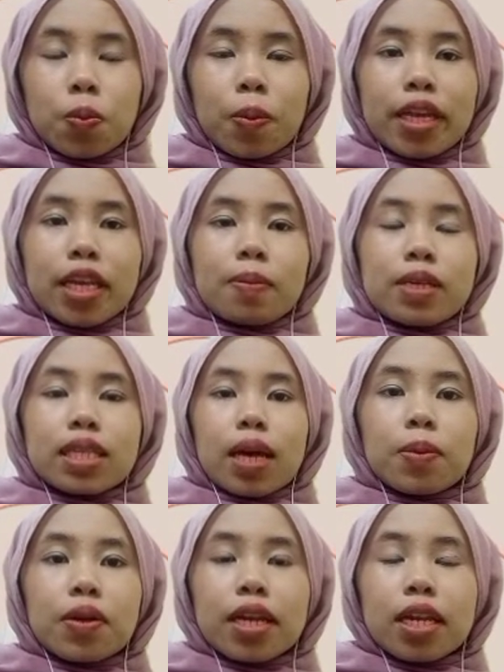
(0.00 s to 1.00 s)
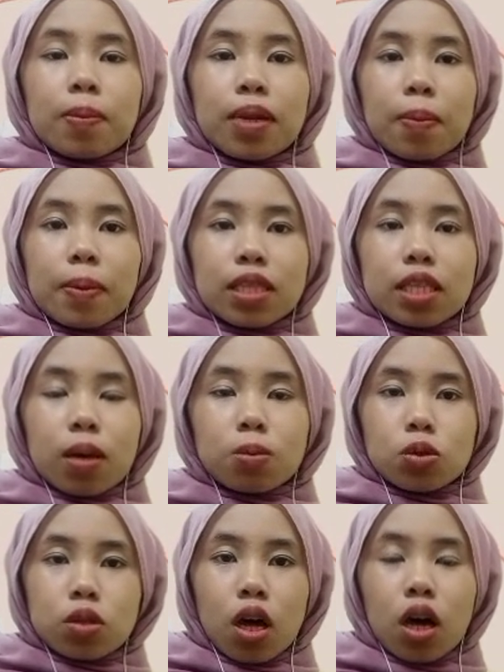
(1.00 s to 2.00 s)
My name is Amira Nabila binti
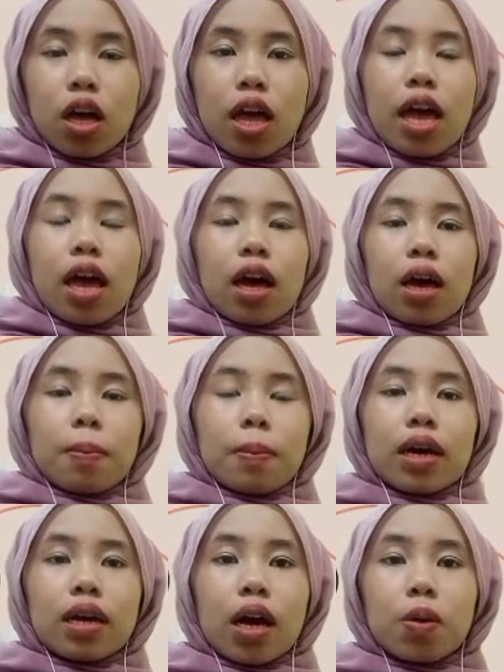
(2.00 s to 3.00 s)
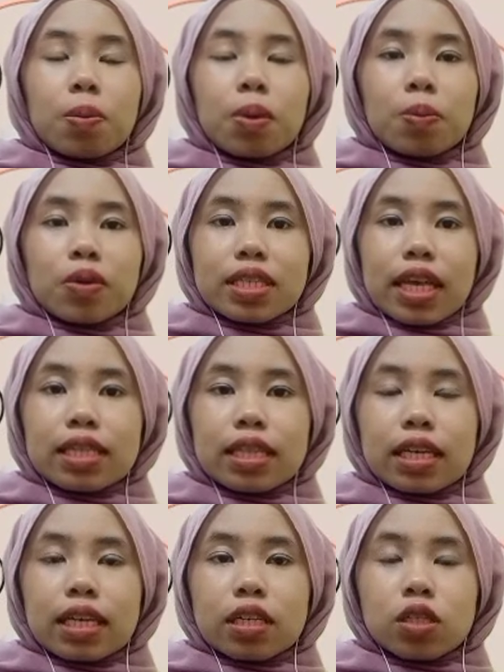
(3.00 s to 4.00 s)
Abdullah. I will be
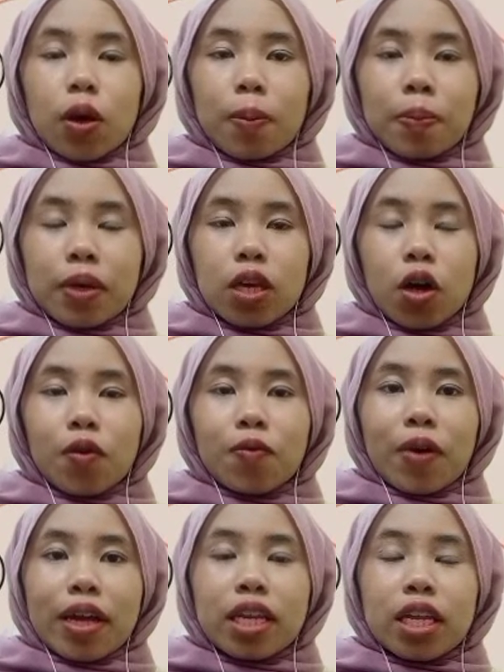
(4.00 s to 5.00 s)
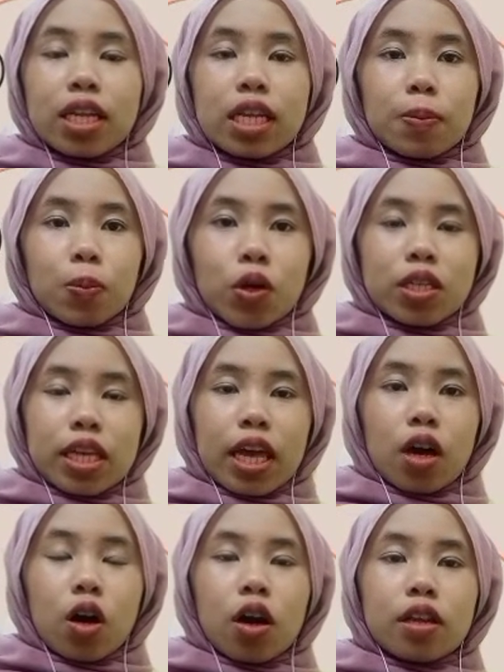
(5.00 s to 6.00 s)
presenting a topic of final year
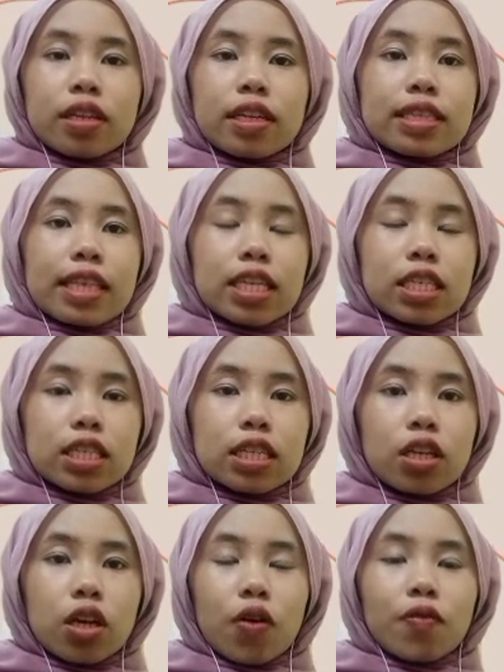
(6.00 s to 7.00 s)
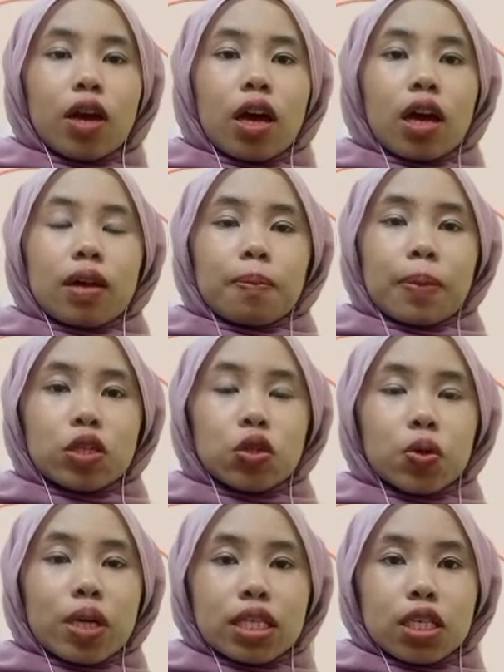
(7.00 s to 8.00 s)
project on detection of petrol
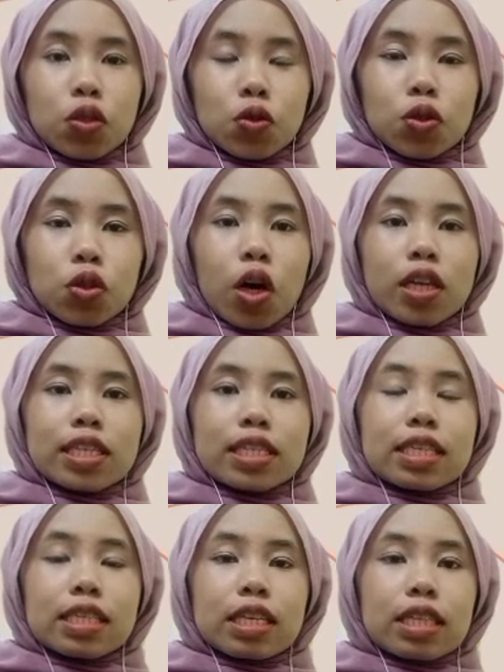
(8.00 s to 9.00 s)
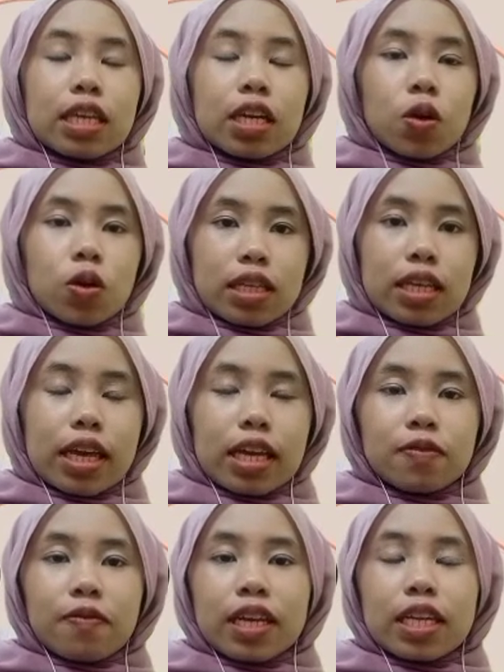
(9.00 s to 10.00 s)
residues on the synthetic clothing
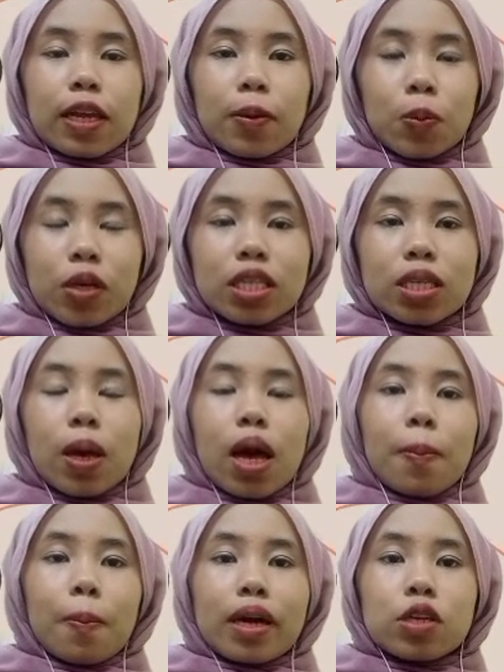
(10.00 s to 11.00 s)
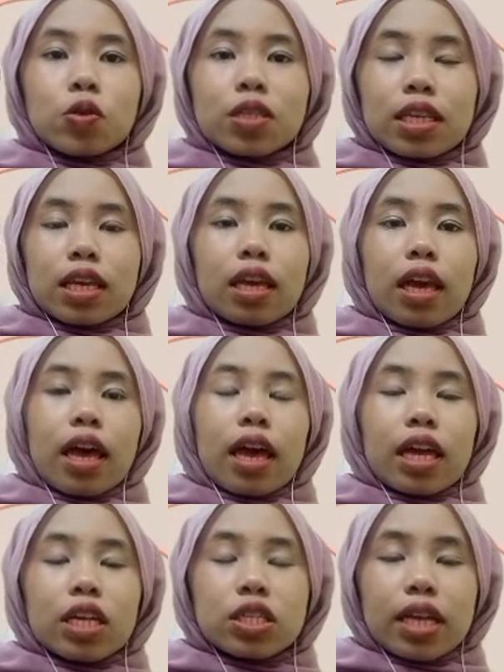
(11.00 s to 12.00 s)
as fire debris by using
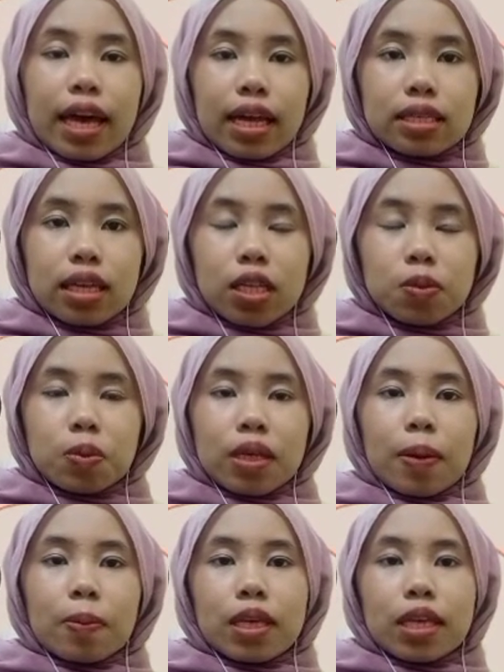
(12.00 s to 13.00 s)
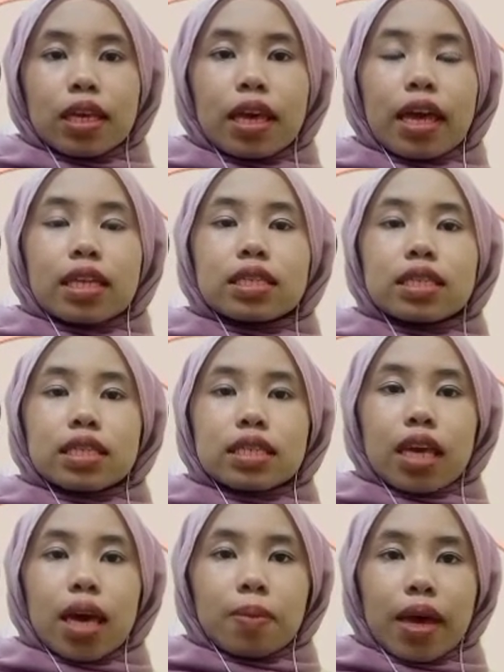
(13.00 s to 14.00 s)
HS-SPME and
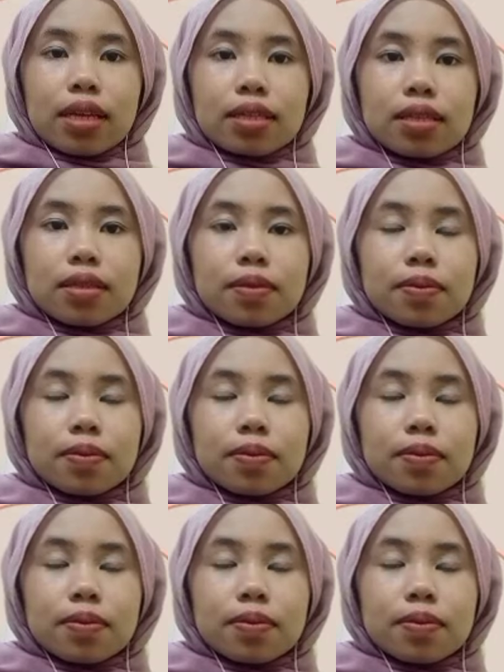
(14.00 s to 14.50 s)
GCMS.